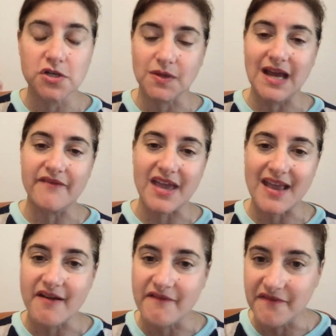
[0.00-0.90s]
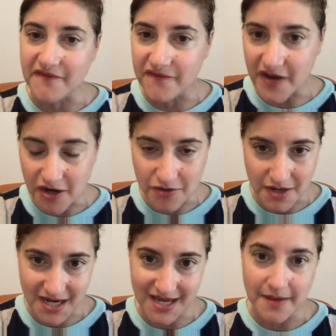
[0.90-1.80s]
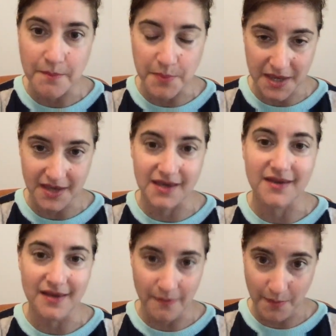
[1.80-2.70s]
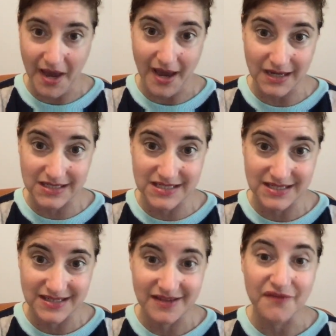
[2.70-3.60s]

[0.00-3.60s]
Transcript: you can have a very big impact.